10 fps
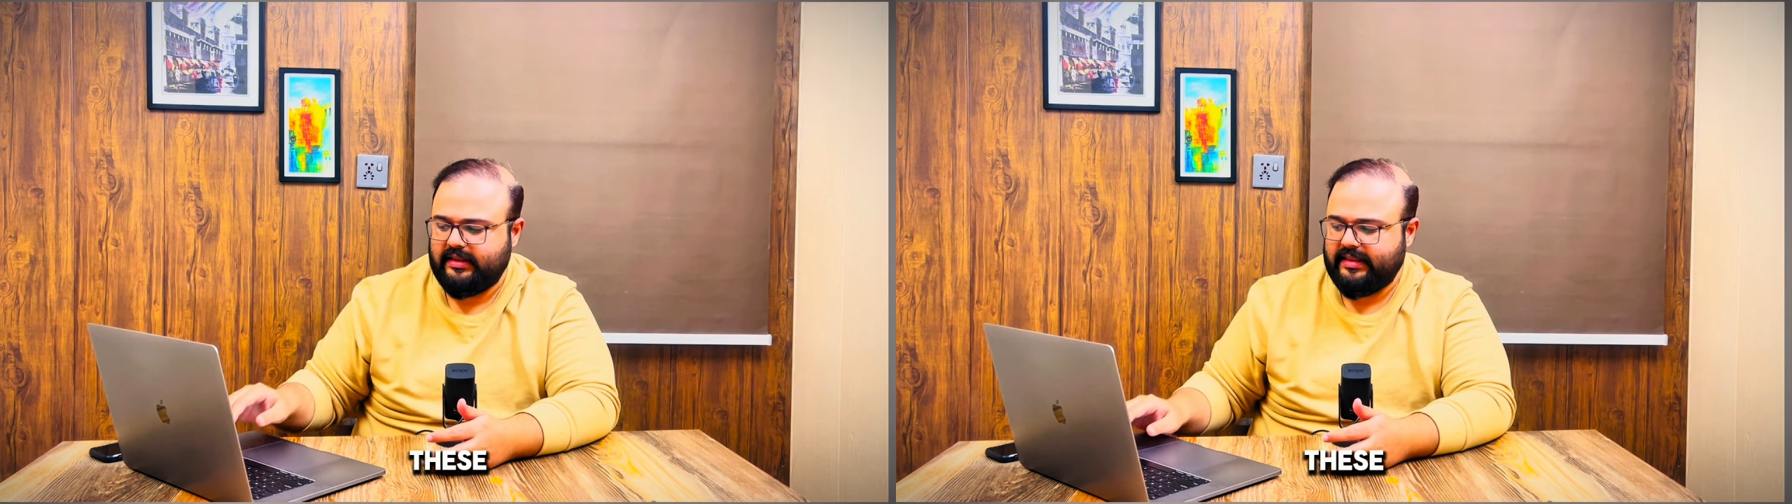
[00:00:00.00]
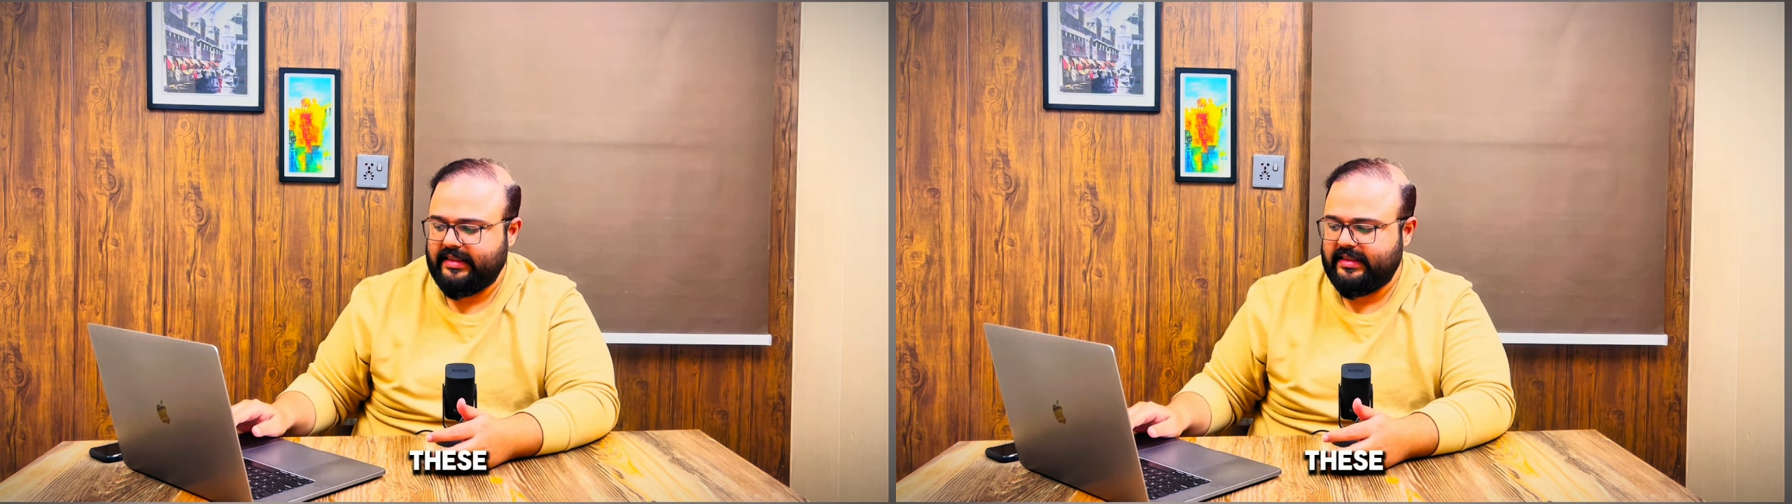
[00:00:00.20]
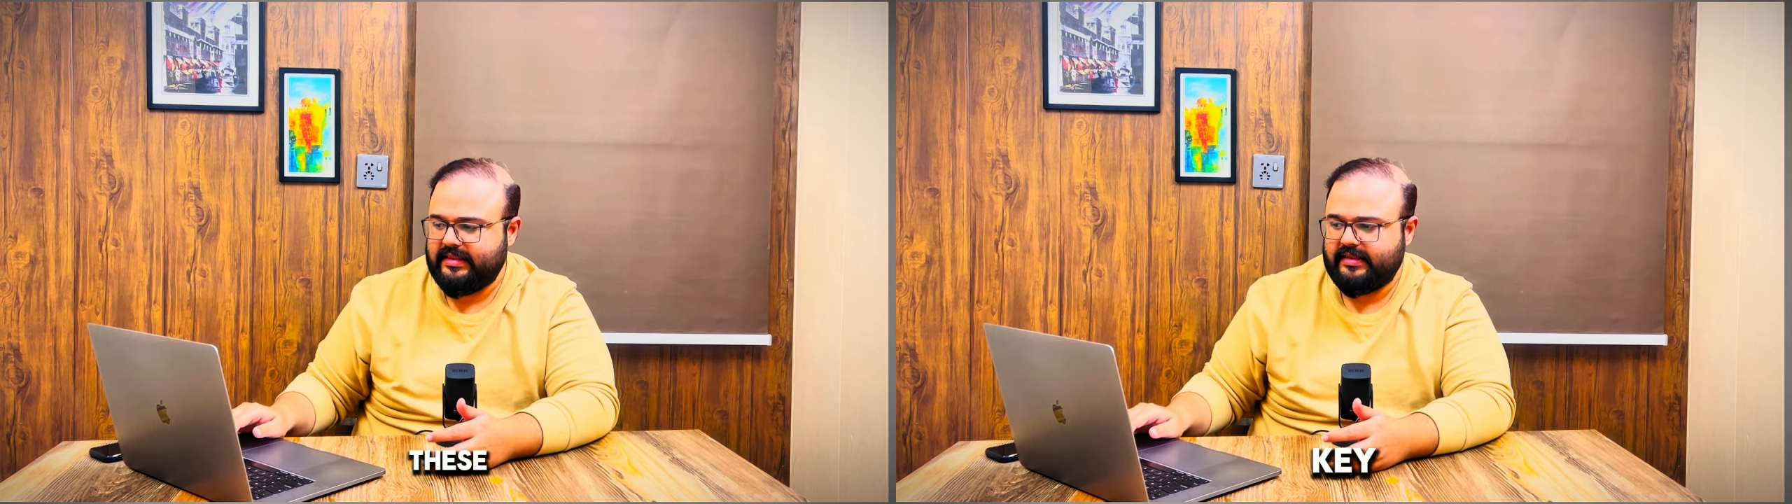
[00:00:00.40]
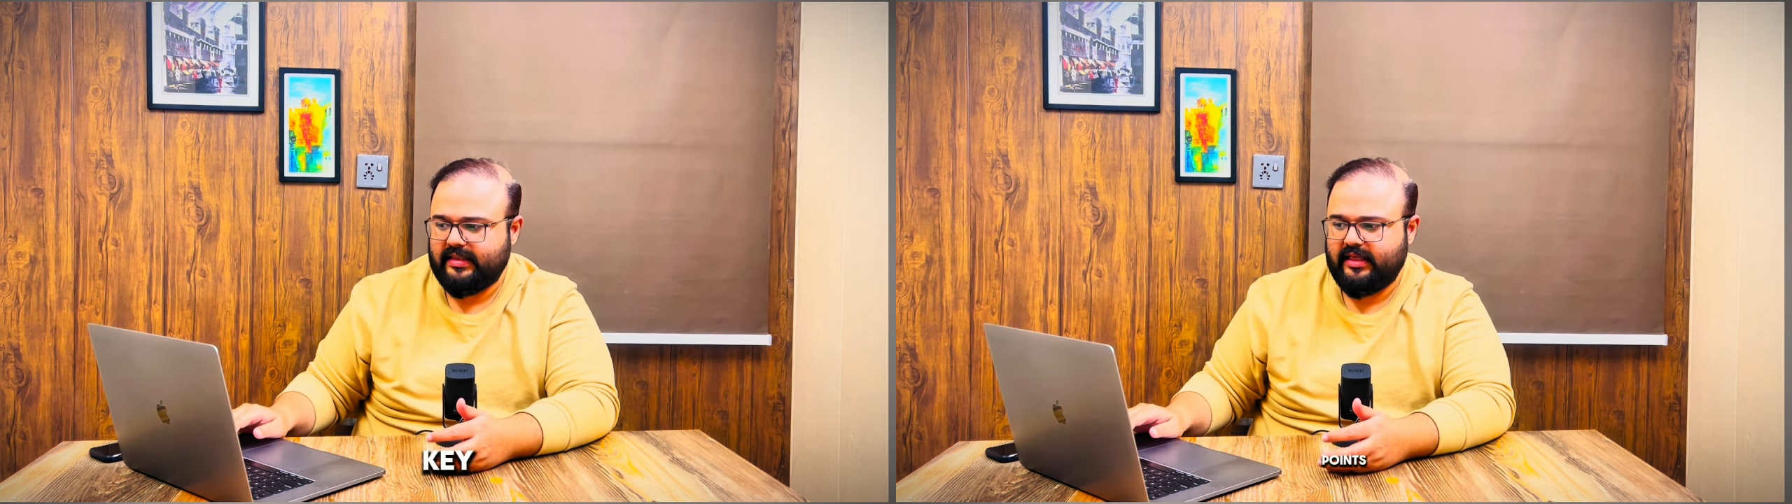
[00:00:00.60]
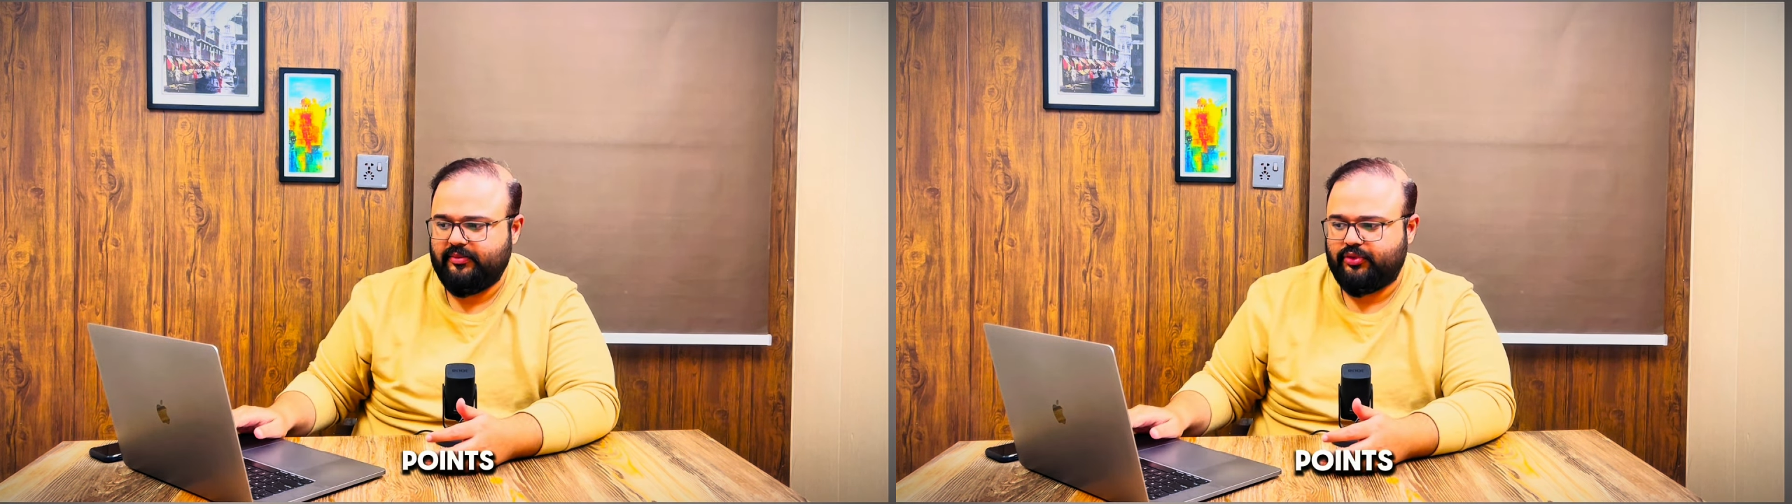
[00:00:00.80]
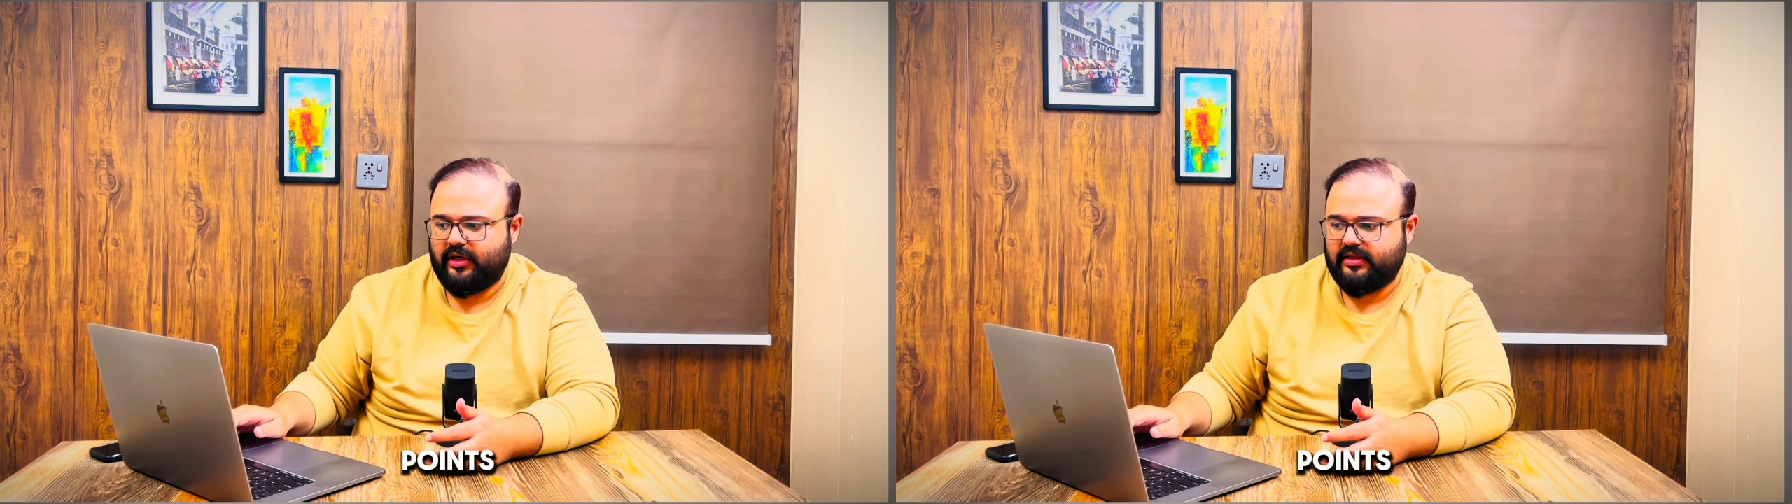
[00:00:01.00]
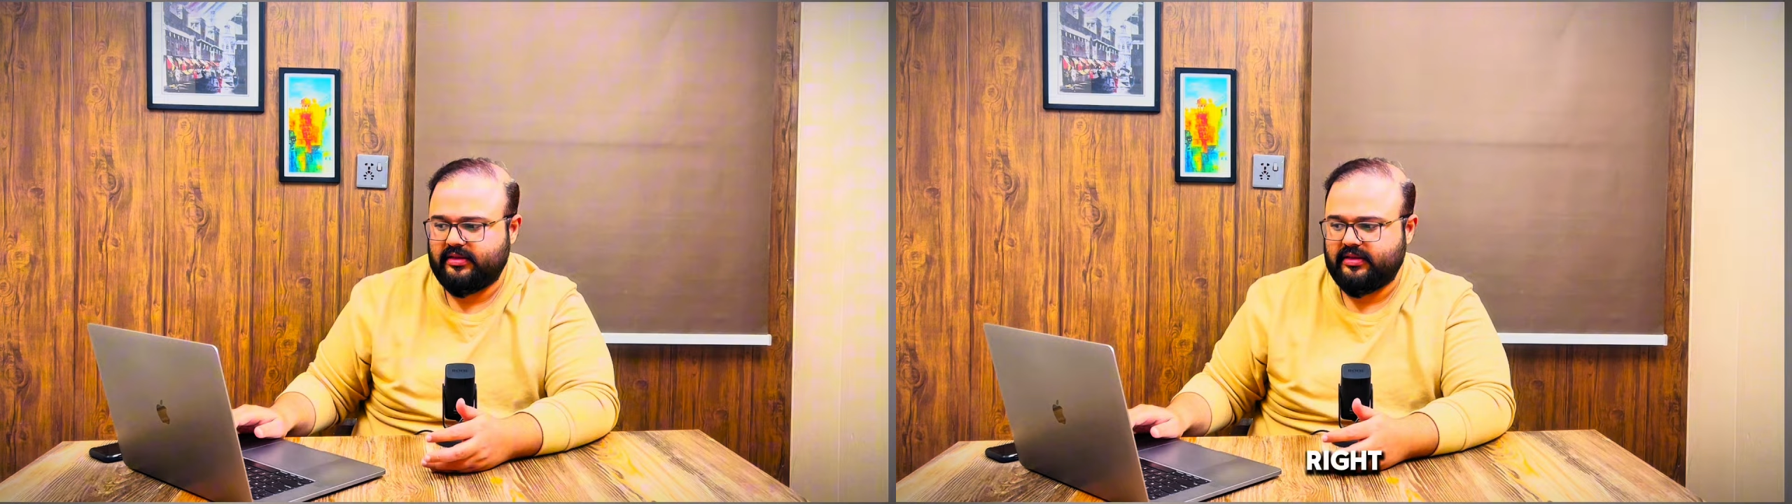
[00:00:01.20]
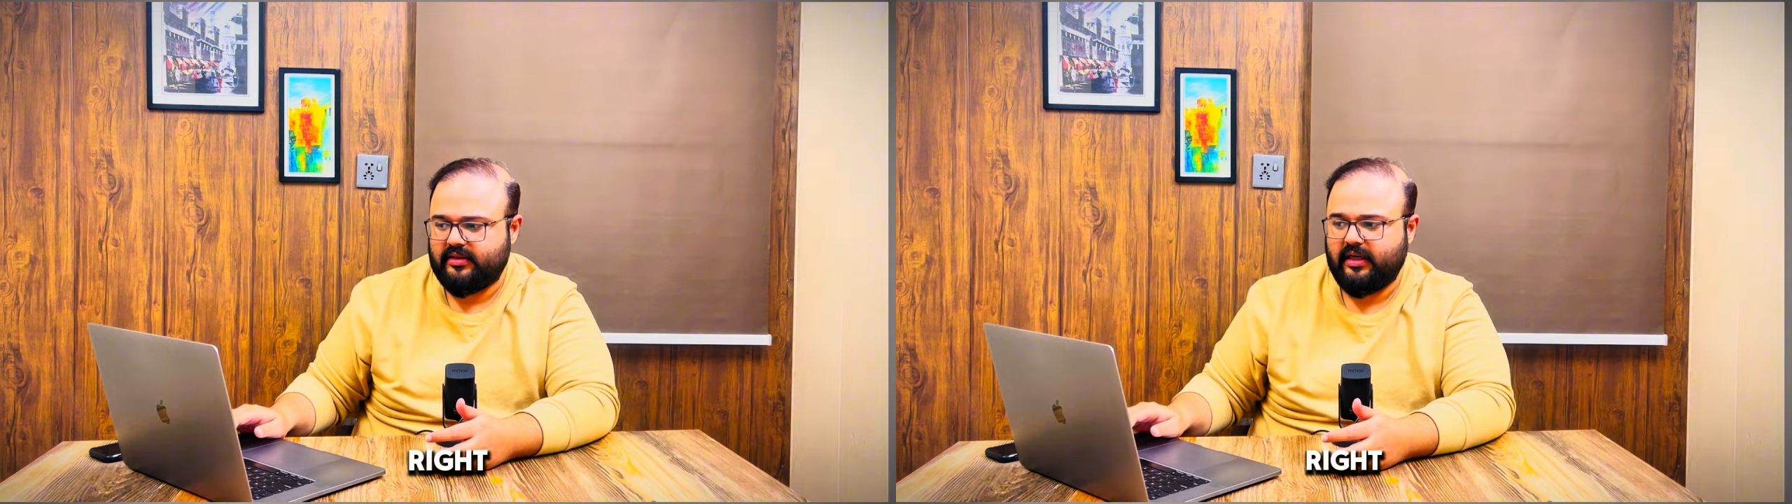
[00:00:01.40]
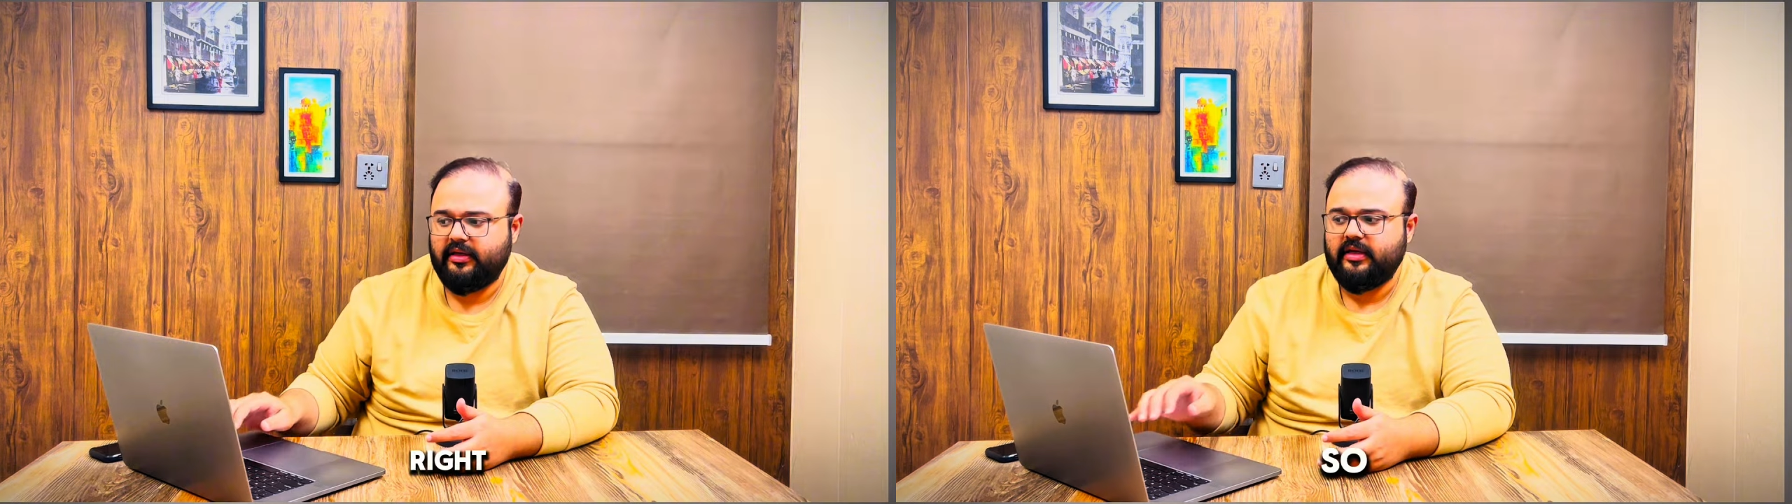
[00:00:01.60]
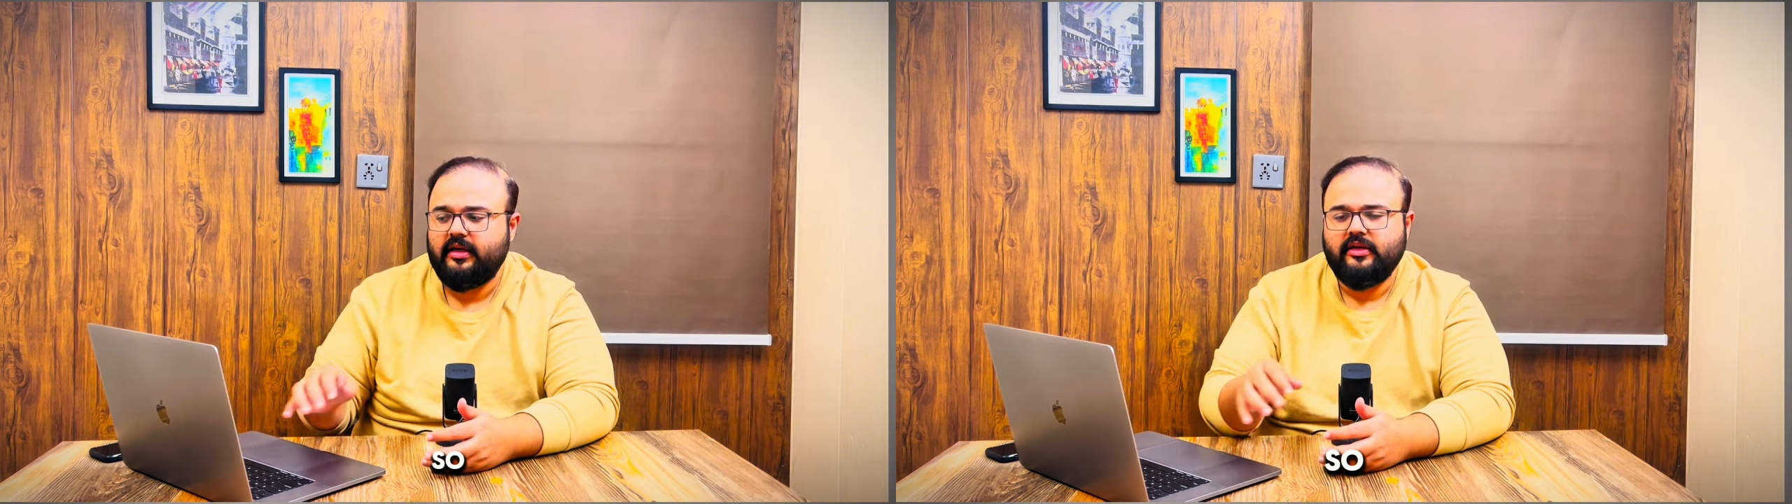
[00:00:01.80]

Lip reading: these key points, right?